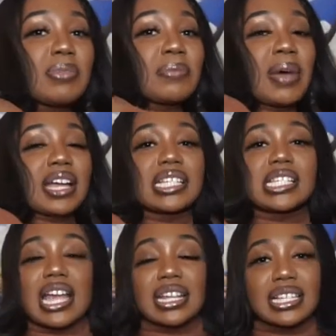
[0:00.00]
been my
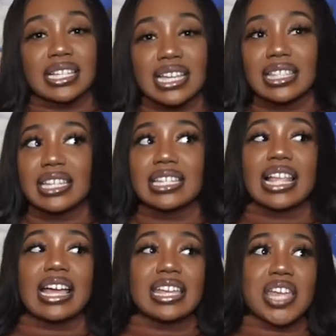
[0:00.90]
aesthetic lately.
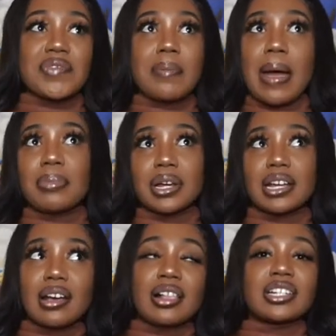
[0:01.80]
Like even my
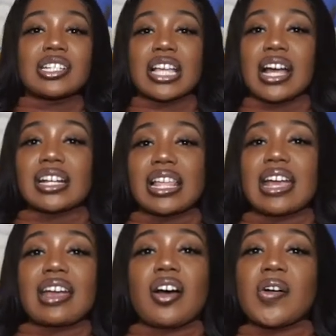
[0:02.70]
brand colors are
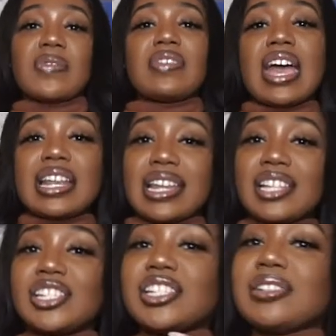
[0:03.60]
like of that
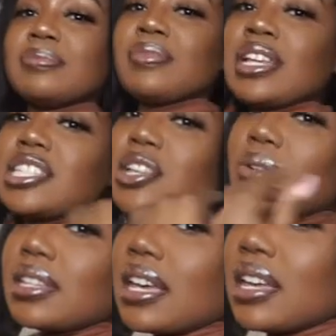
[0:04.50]
nature. So
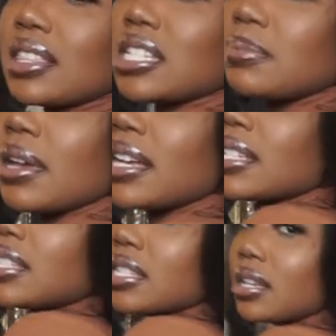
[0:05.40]
yeah, these
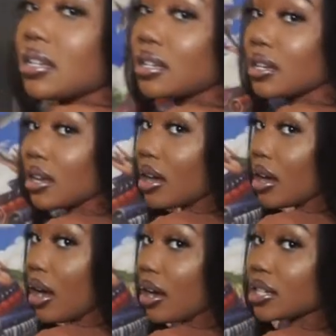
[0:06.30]
pants
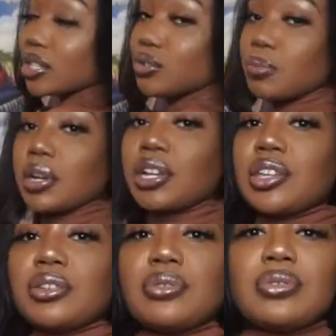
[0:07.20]
are super
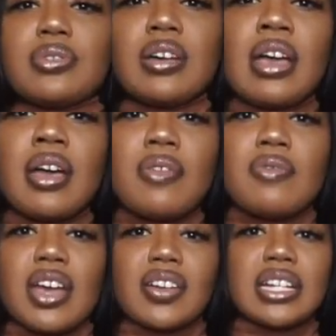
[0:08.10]
cute
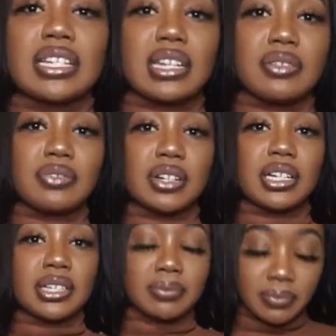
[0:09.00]
very
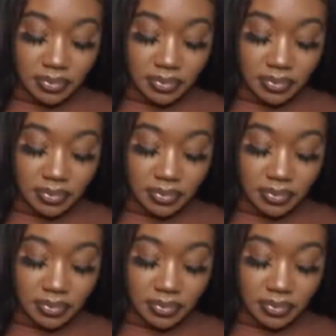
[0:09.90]
different